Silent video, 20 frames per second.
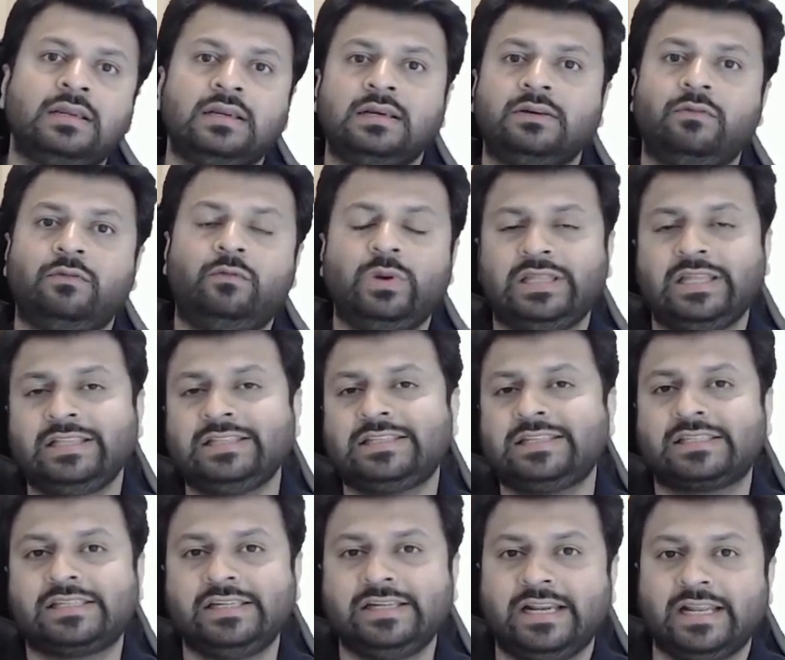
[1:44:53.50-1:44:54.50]
within
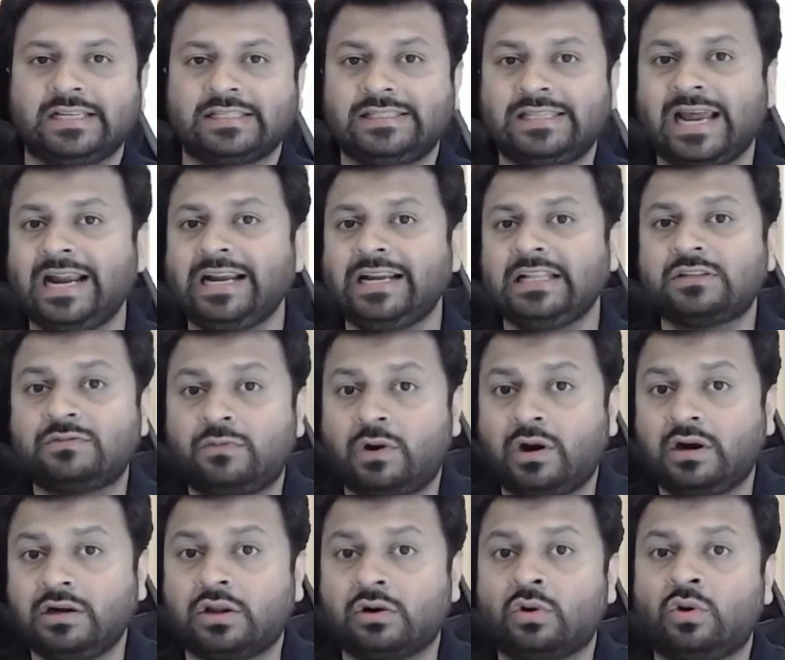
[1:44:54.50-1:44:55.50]
60 days. That is
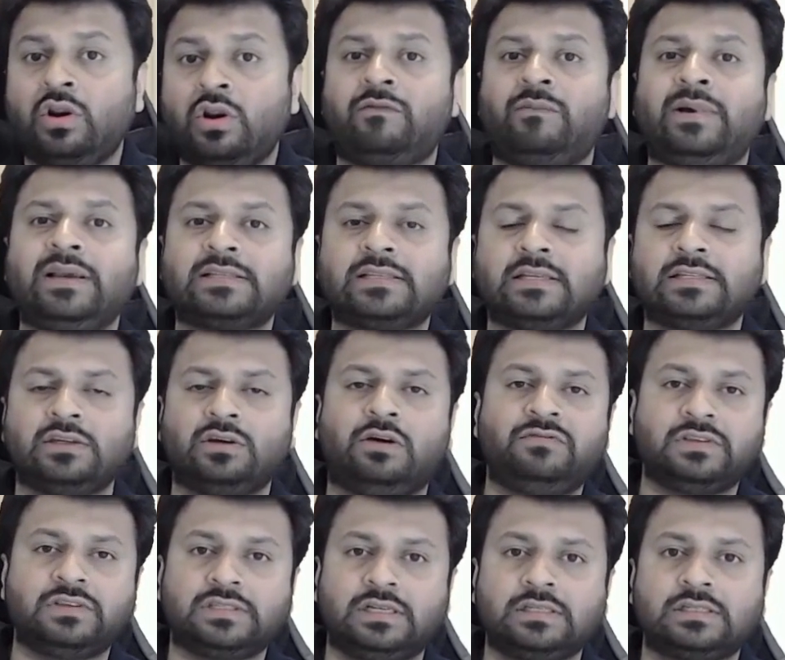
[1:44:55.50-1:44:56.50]
what the role of my assessing
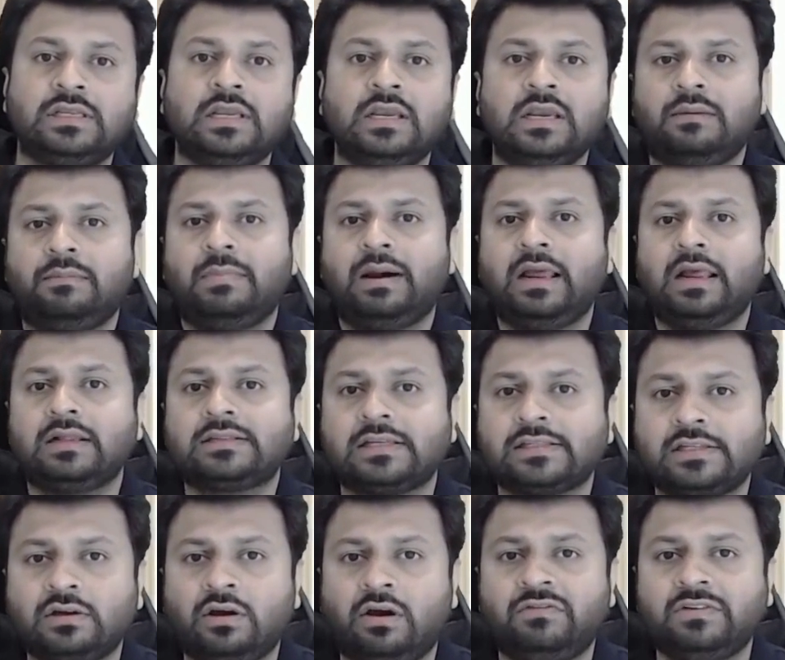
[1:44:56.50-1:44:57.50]
officer is. My
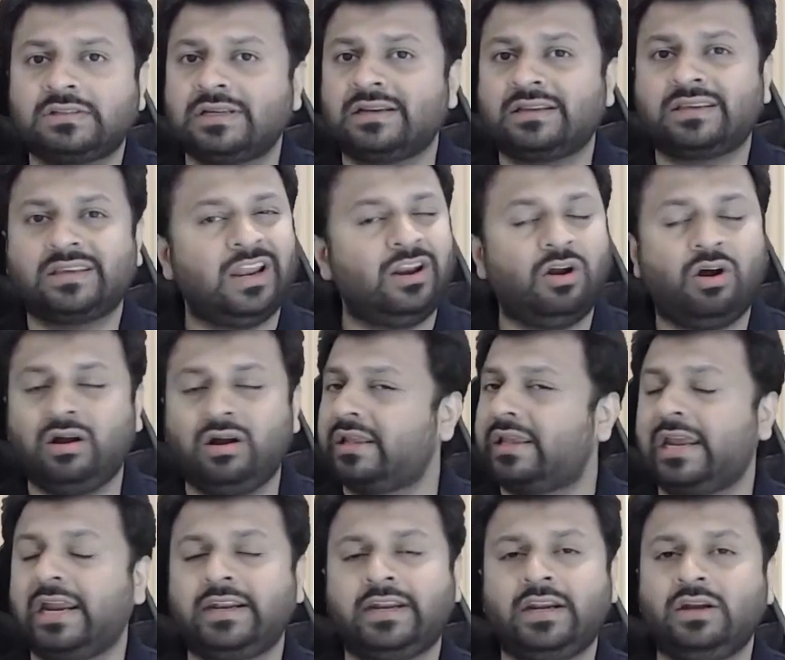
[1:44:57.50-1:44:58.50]
assessing officer cannot
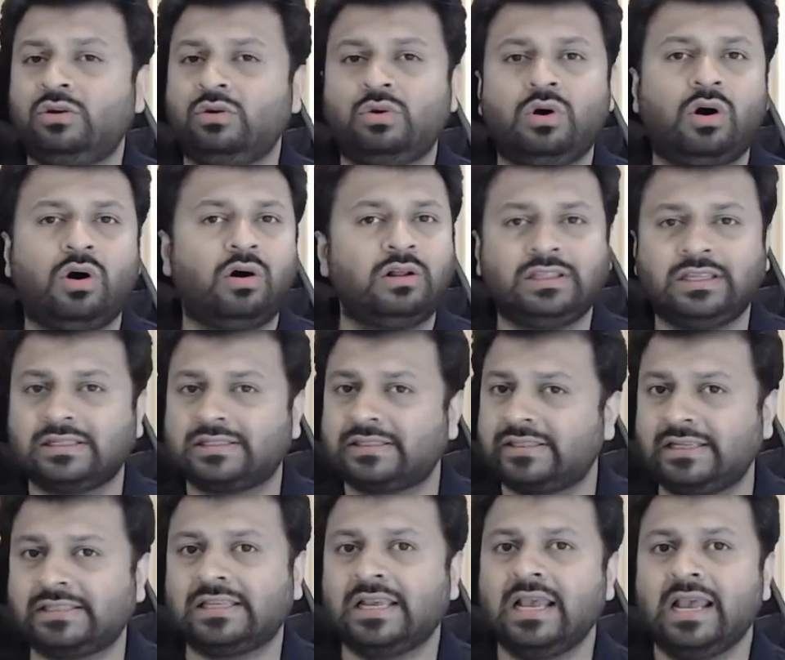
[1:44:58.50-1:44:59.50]
get into all these
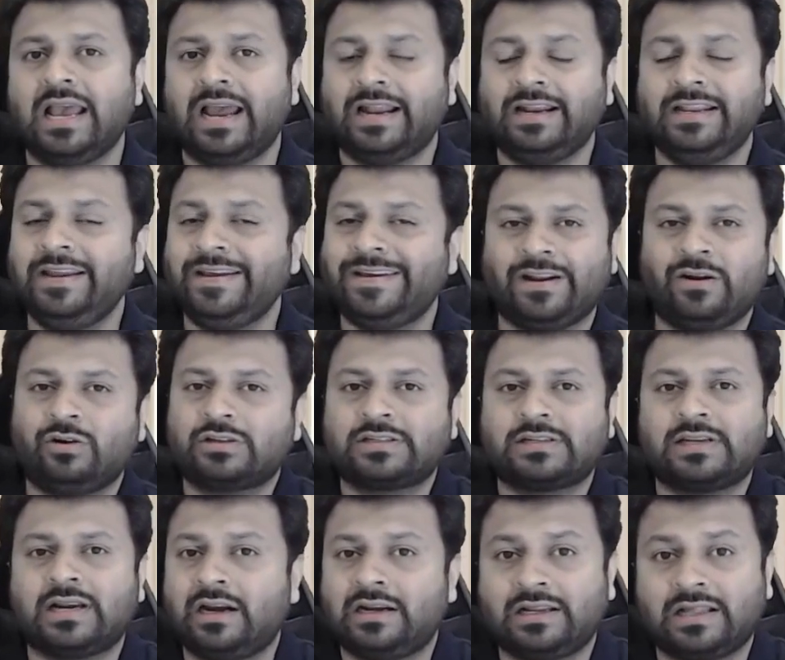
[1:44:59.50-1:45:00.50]
things and he cannot
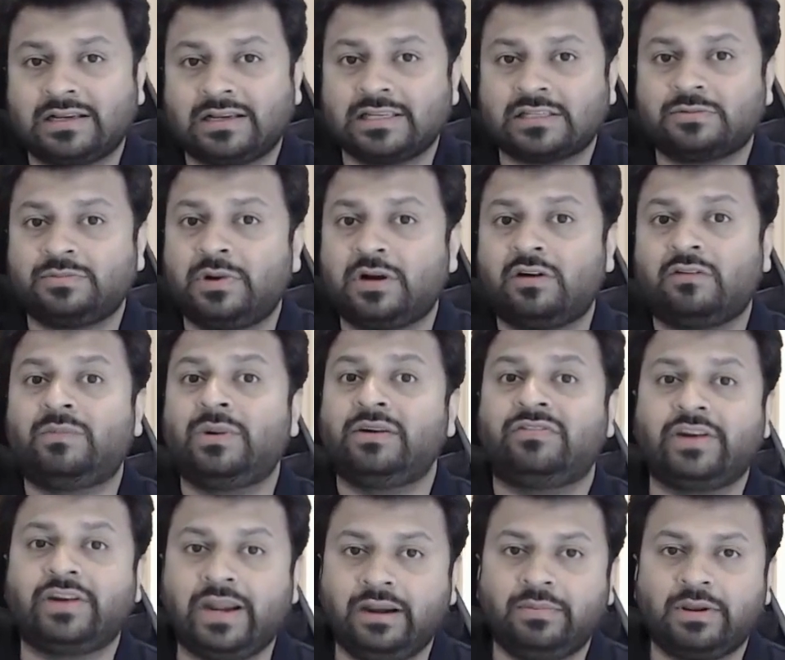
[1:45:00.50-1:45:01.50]
start the assessment of my
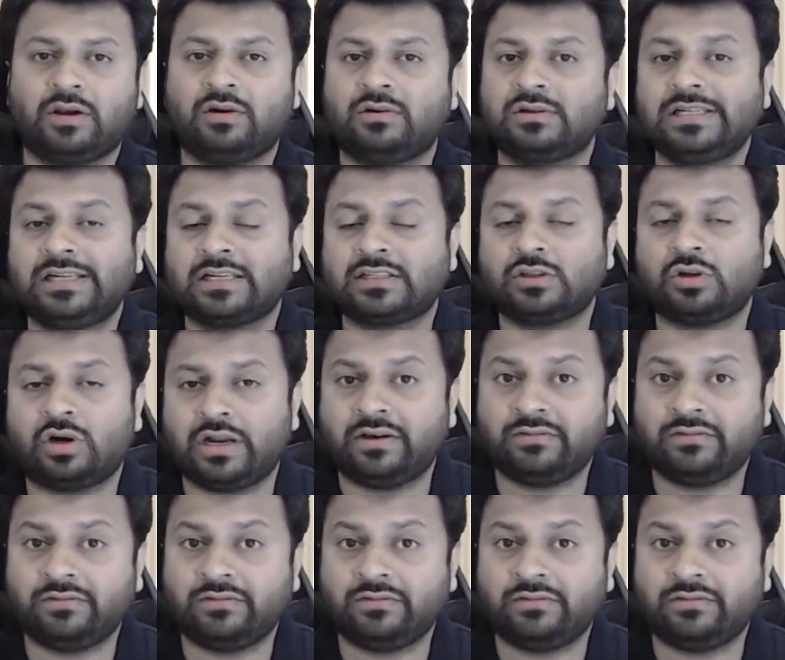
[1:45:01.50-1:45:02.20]
friend because he does not have